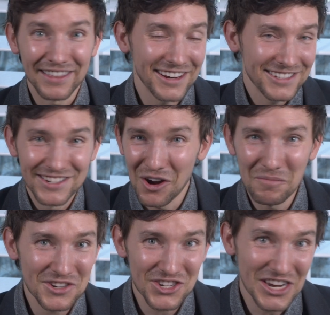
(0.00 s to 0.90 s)
There's no
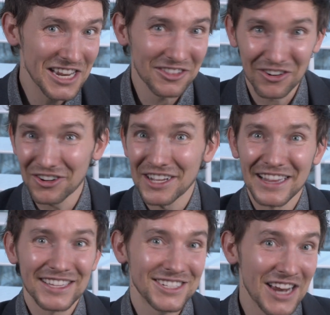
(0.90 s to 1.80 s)
machine learning
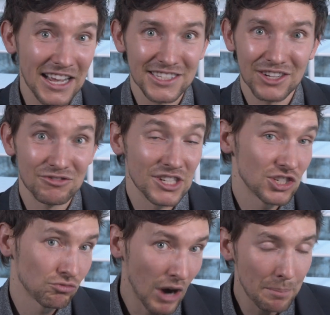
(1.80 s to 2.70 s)
that's not so
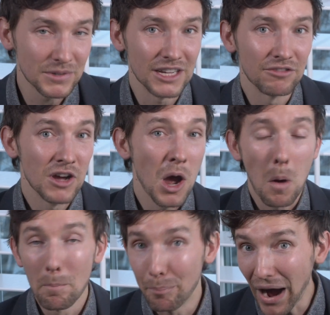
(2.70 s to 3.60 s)
disruptive.
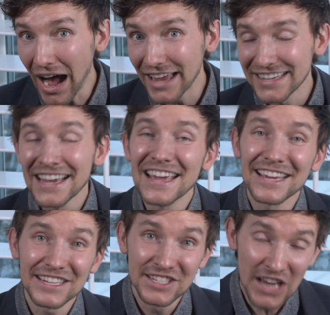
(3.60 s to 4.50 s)
But it